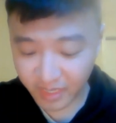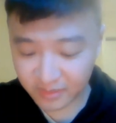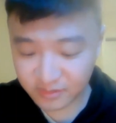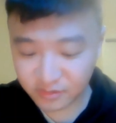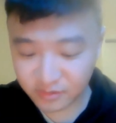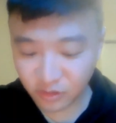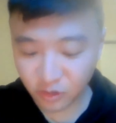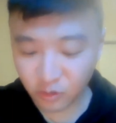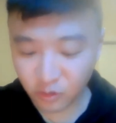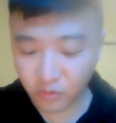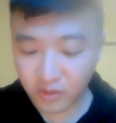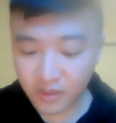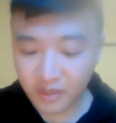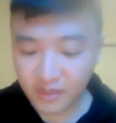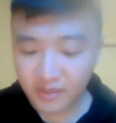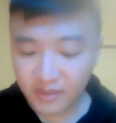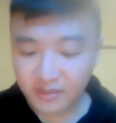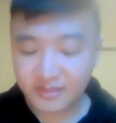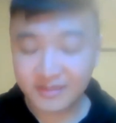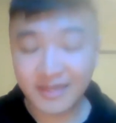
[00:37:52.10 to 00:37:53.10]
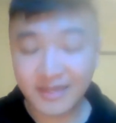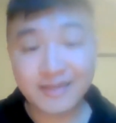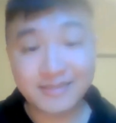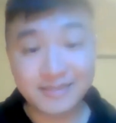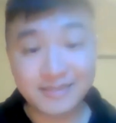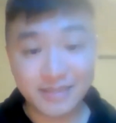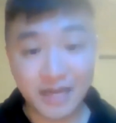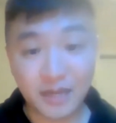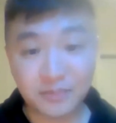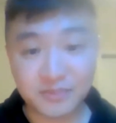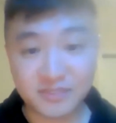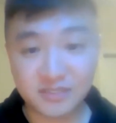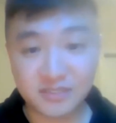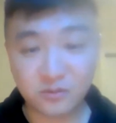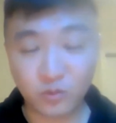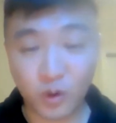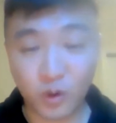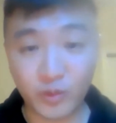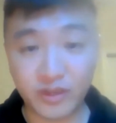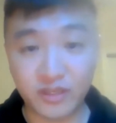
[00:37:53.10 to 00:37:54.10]
And so next
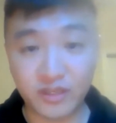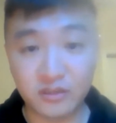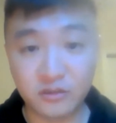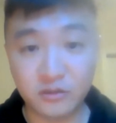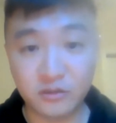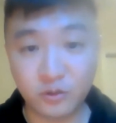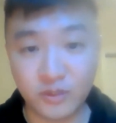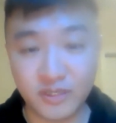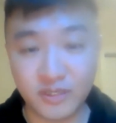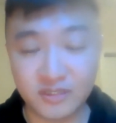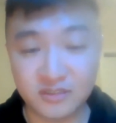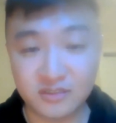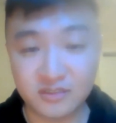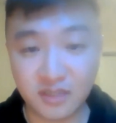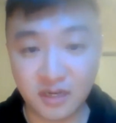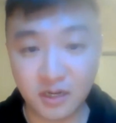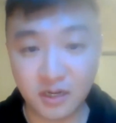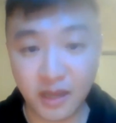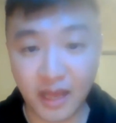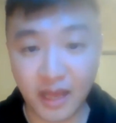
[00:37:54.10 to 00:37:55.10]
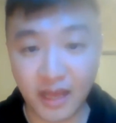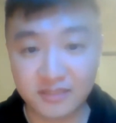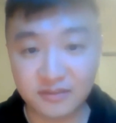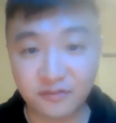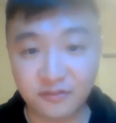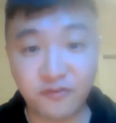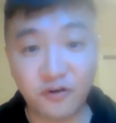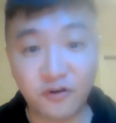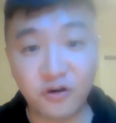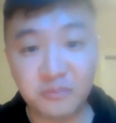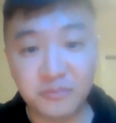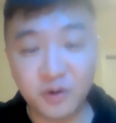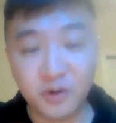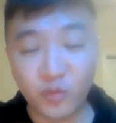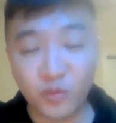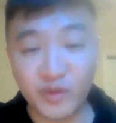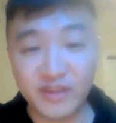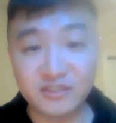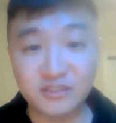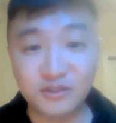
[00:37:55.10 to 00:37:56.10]
steps, what we can do is, as a firm,
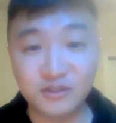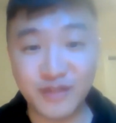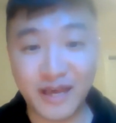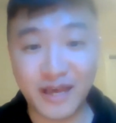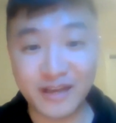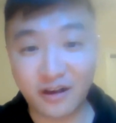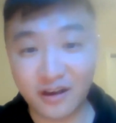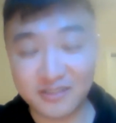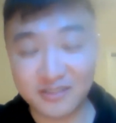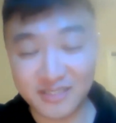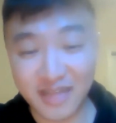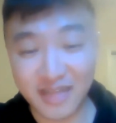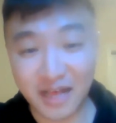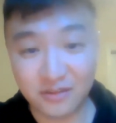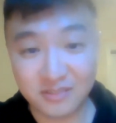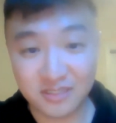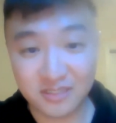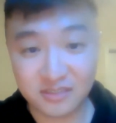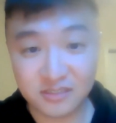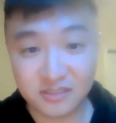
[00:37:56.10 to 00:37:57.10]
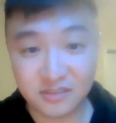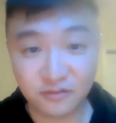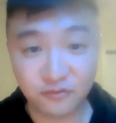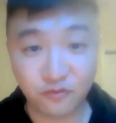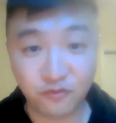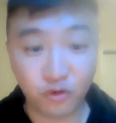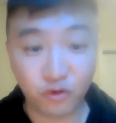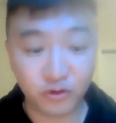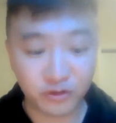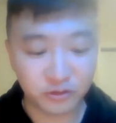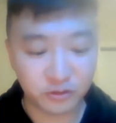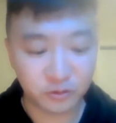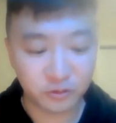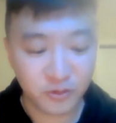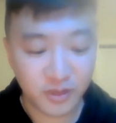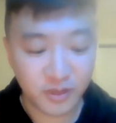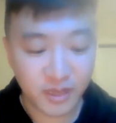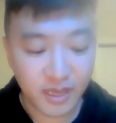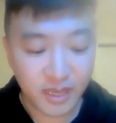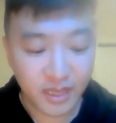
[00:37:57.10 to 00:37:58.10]
we can do that cost analysis for
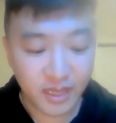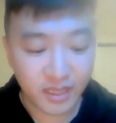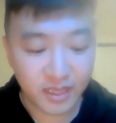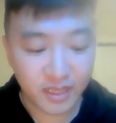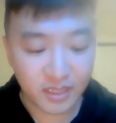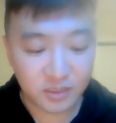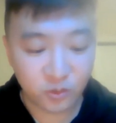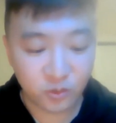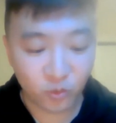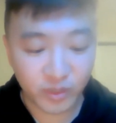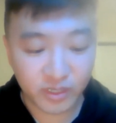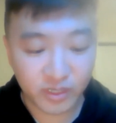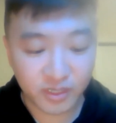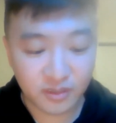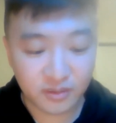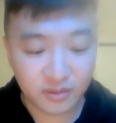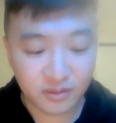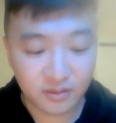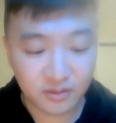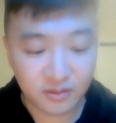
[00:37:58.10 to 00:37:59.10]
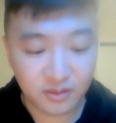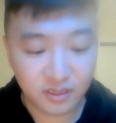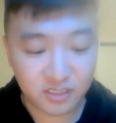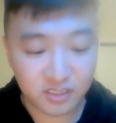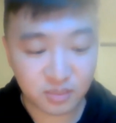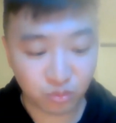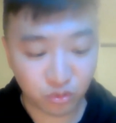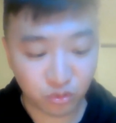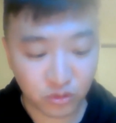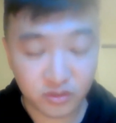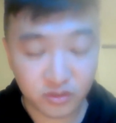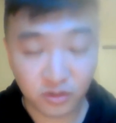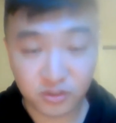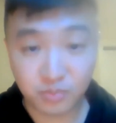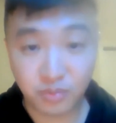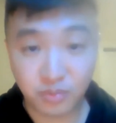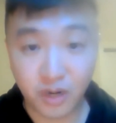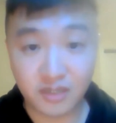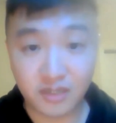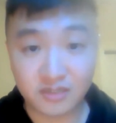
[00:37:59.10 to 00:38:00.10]
you, and we can explore those
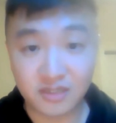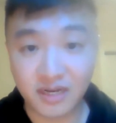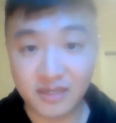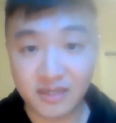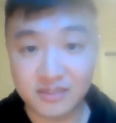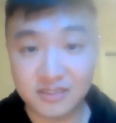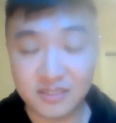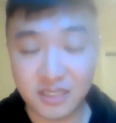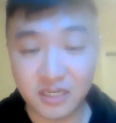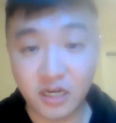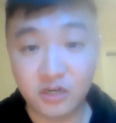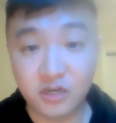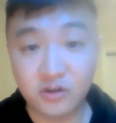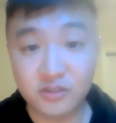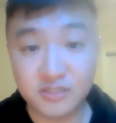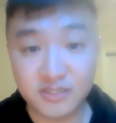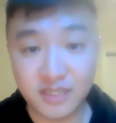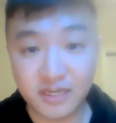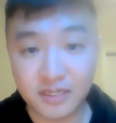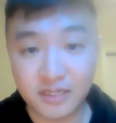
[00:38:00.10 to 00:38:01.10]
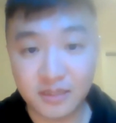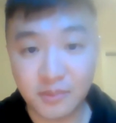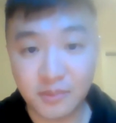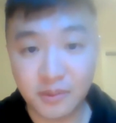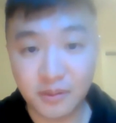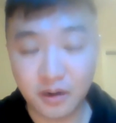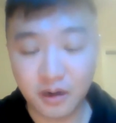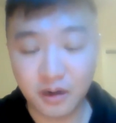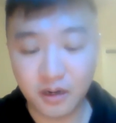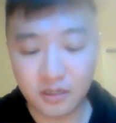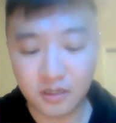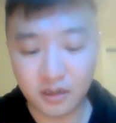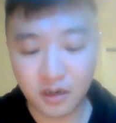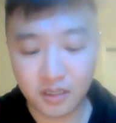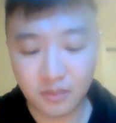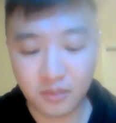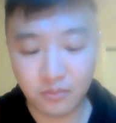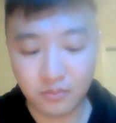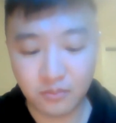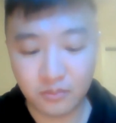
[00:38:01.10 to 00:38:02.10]
product lines and understand
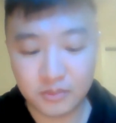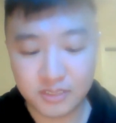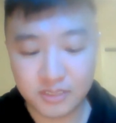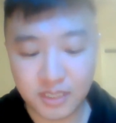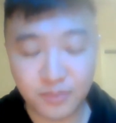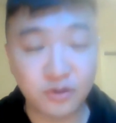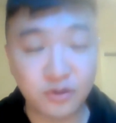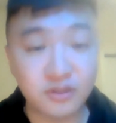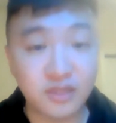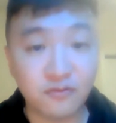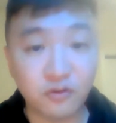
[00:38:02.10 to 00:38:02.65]
on a deeper